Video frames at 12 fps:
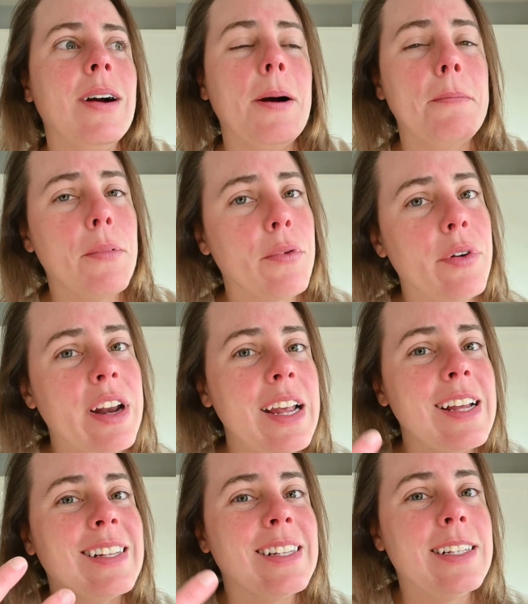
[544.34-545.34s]
a pretty
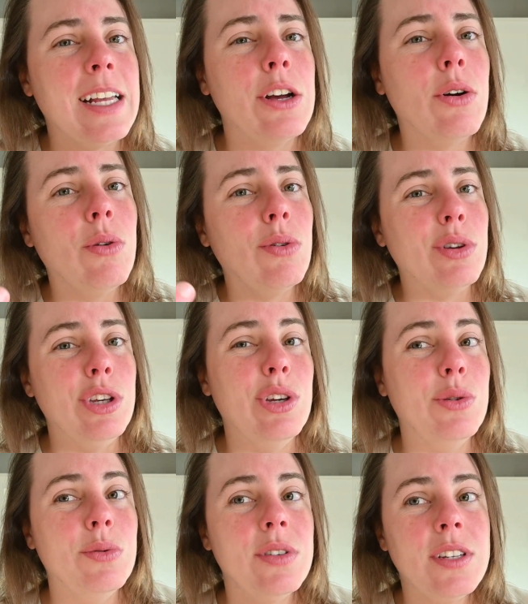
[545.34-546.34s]
single
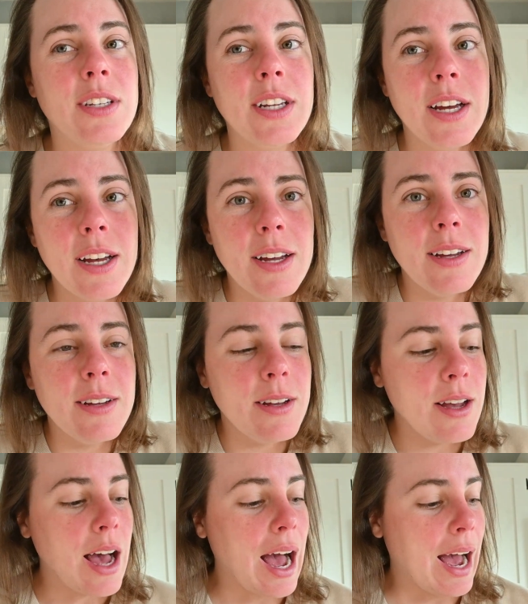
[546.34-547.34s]
use
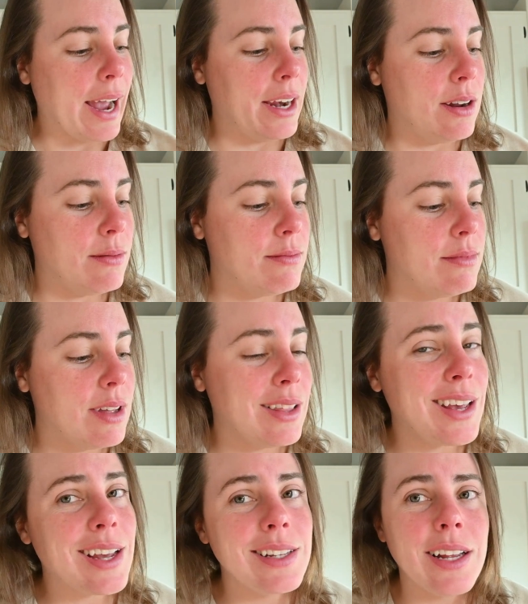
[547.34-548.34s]
item.
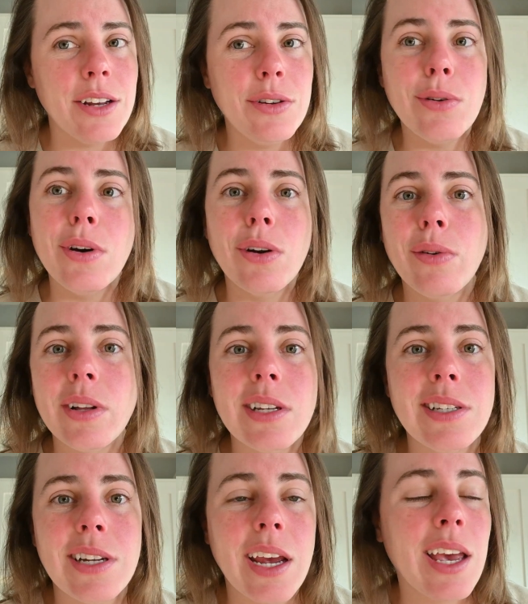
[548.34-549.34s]
Like I said, you could grill a
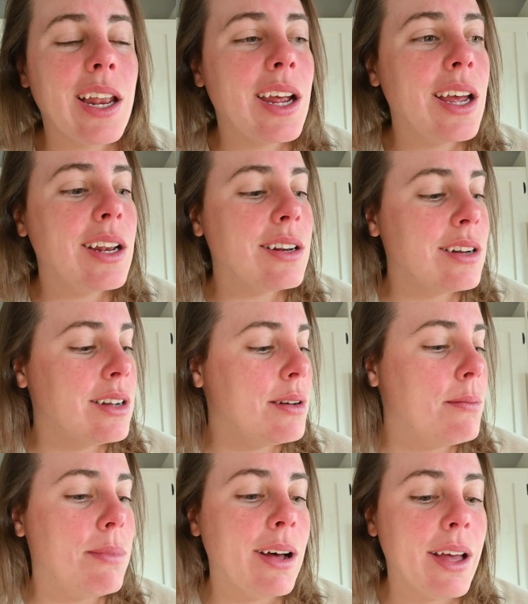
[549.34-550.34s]
steak in it,
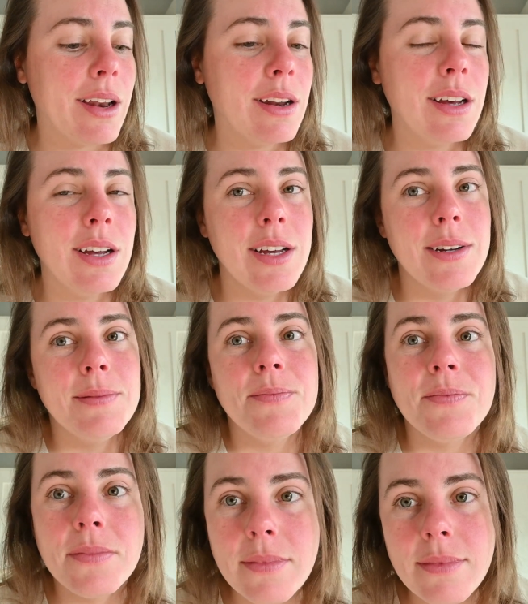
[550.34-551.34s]
but
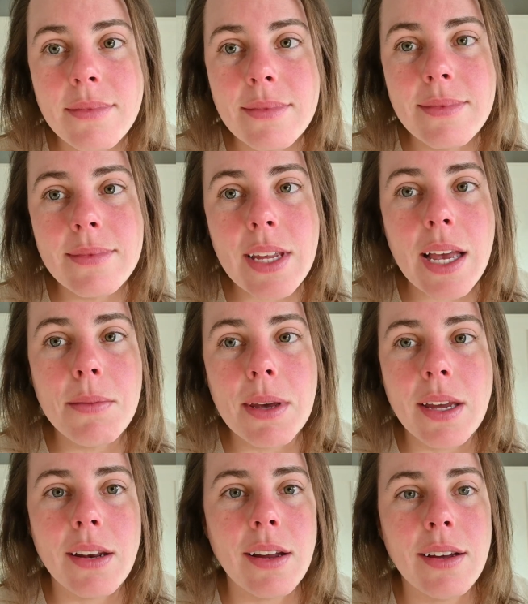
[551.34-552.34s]
I
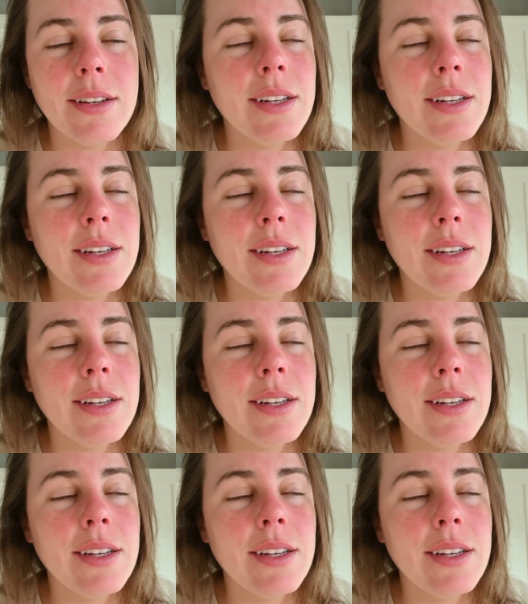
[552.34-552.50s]
mean,